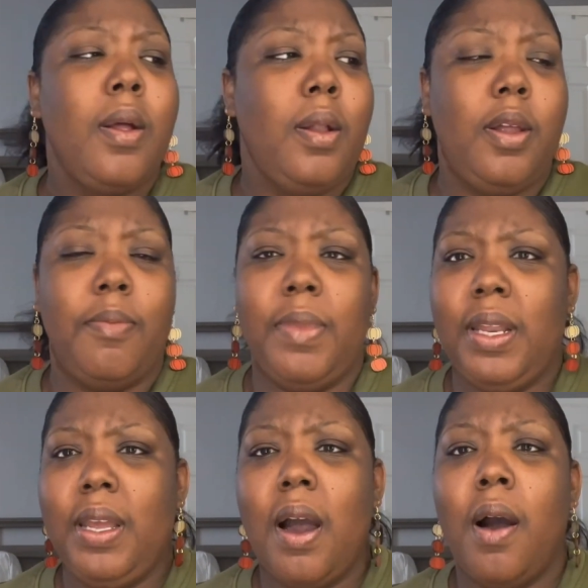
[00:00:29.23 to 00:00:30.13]
the
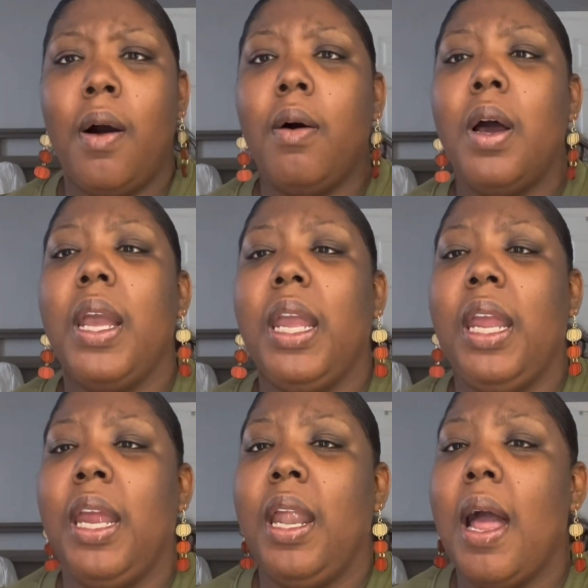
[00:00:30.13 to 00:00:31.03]
mini haul
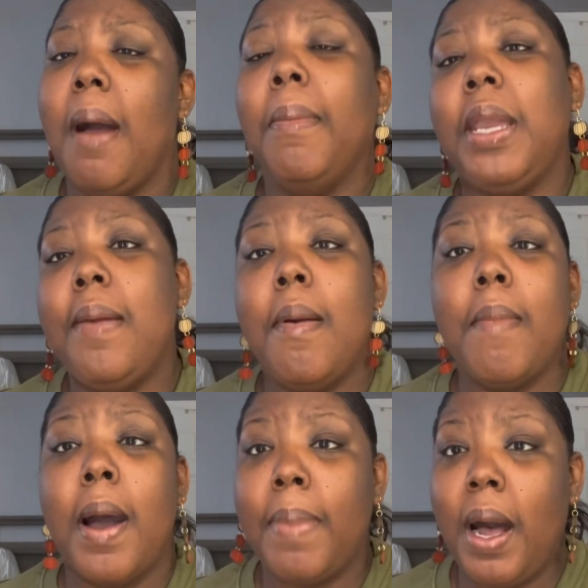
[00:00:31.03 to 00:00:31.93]
and I'm keeping
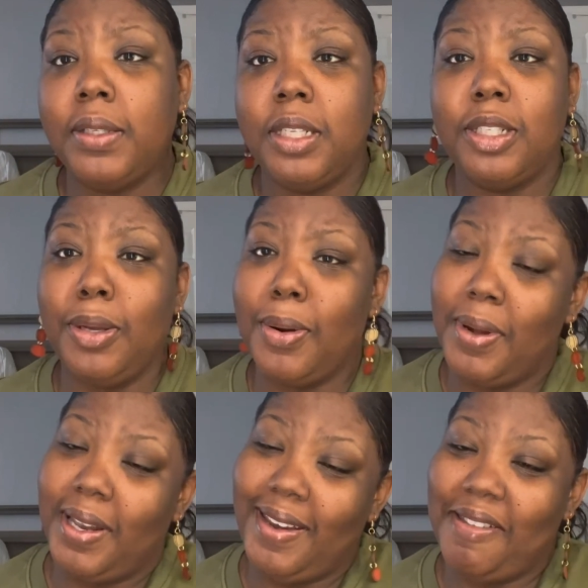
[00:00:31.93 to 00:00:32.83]
my boxes to go
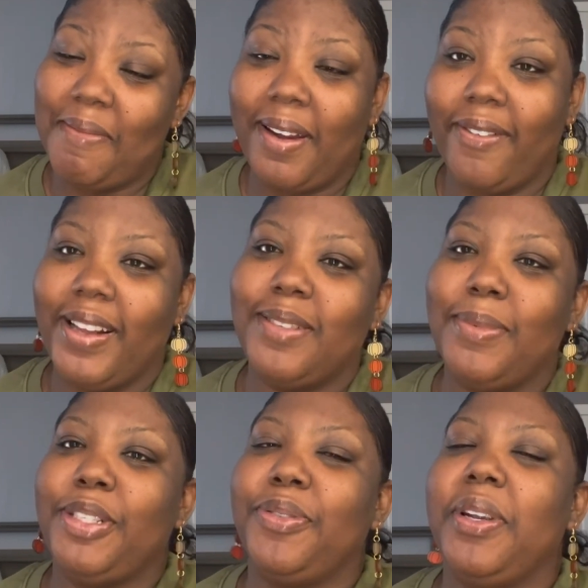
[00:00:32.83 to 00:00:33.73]
underneath my
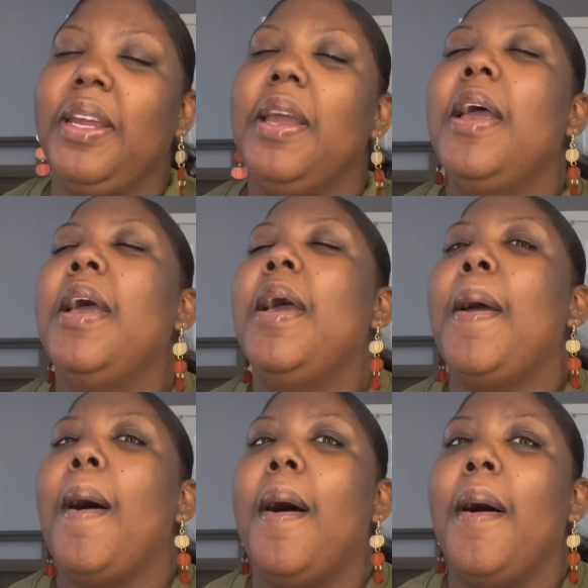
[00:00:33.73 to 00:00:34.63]
Christmas tree
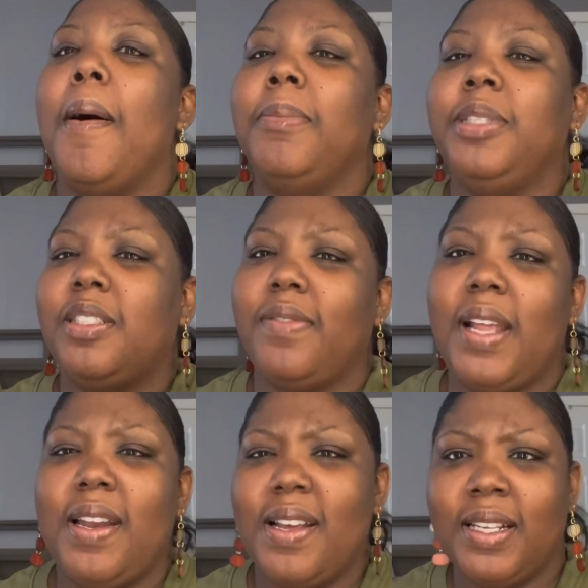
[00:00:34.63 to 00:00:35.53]
um, just for
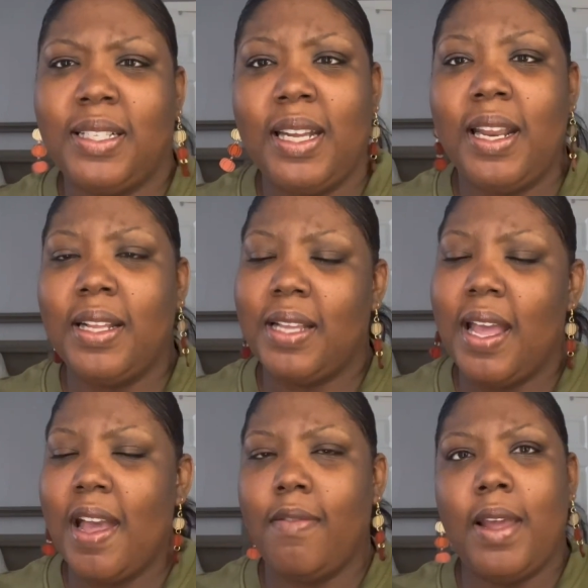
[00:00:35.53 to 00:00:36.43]
like the aesthetic to
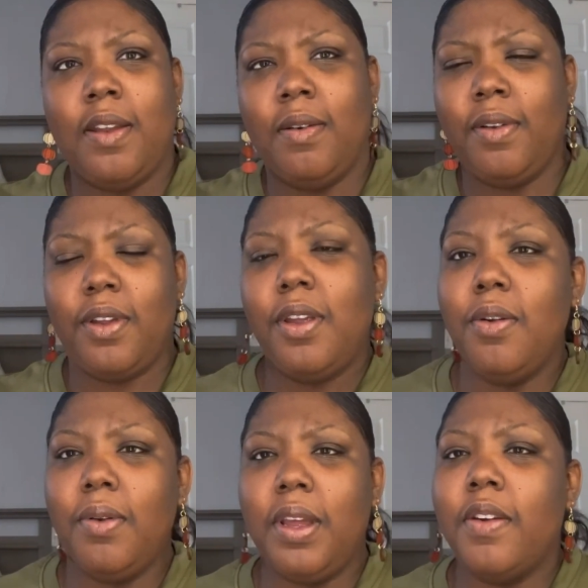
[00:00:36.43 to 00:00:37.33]
have like the
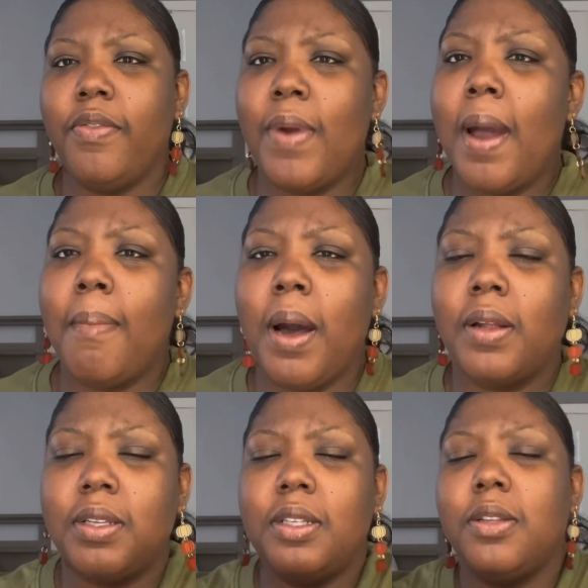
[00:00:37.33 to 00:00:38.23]
cute gift wrap
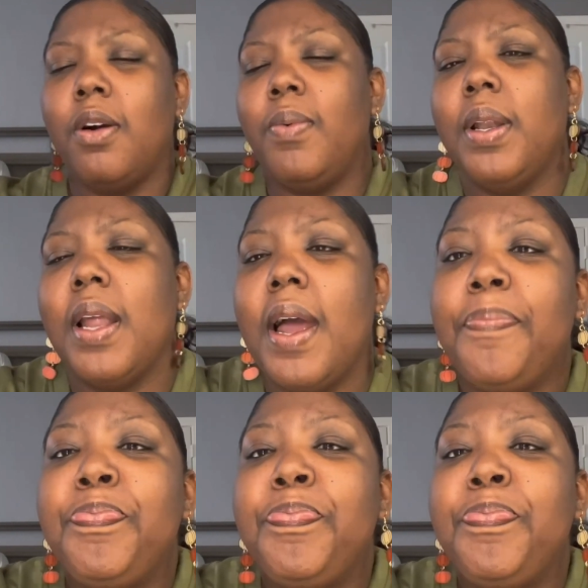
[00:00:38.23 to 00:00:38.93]
boxes or whatnot.